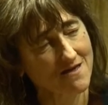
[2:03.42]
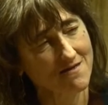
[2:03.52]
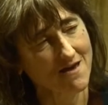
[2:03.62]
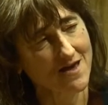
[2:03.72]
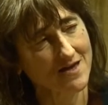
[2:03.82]

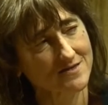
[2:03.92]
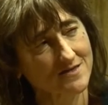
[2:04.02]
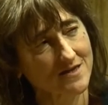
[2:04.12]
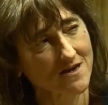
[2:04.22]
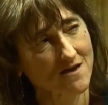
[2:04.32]

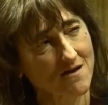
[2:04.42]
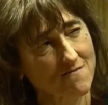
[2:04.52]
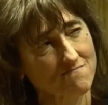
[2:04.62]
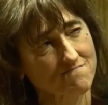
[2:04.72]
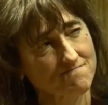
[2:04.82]
that
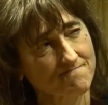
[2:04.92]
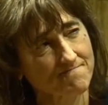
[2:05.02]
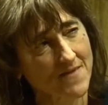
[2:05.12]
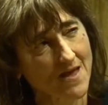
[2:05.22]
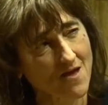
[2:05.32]
um,
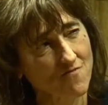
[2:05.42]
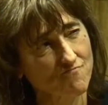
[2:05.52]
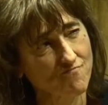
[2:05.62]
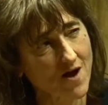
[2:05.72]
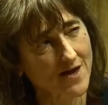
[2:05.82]

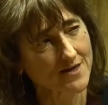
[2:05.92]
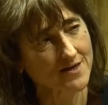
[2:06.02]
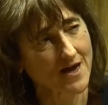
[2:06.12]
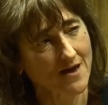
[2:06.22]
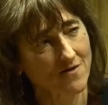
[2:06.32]
right
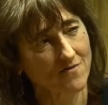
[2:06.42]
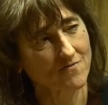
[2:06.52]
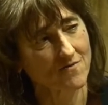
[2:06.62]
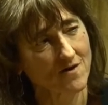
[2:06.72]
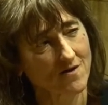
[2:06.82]

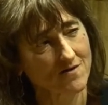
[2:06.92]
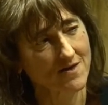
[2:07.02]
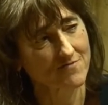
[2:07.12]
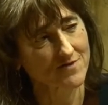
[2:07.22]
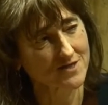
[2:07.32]
now,
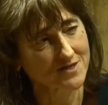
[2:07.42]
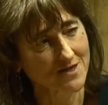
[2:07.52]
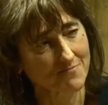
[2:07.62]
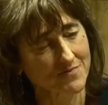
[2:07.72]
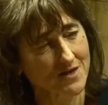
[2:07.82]
there is
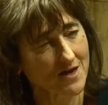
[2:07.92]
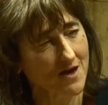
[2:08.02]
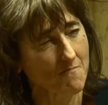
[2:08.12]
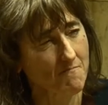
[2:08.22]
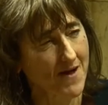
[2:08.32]

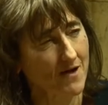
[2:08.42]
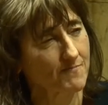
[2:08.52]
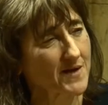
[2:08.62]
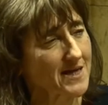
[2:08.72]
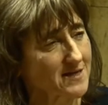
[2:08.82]
something
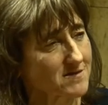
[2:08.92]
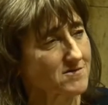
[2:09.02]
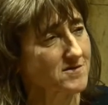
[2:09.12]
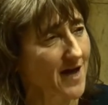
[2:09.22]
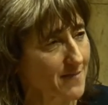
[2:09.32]
about
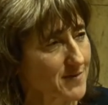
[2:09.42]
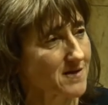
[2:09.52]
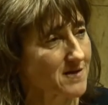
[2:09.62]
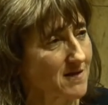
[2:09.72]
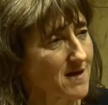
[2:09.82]
political
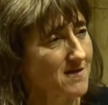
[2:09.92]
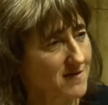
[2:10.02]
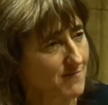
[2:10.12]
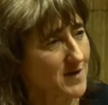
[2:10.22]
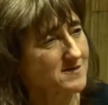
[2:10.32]
capital
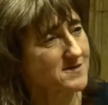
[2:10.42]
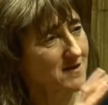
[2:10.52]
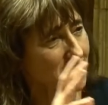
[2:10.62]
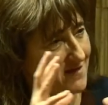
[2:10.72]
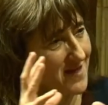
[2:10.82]
that means
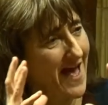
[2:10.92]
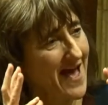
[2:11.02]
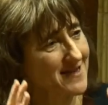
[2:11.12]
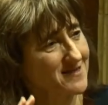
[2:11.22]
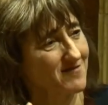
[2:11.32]
that the
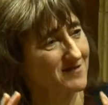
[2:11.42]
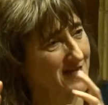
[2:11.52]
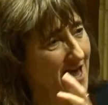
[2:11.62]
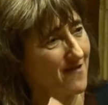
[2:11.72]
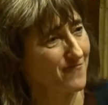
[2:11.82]

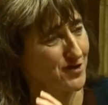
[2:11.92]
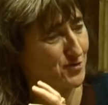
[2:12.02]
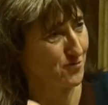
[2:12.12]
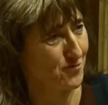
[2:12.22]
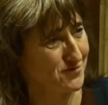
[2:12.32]
adults have
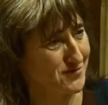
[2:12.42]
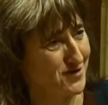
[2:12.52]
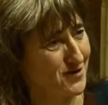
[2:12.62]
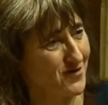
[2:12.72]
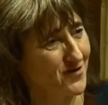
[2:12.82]
it all,
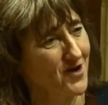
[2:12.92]
you know.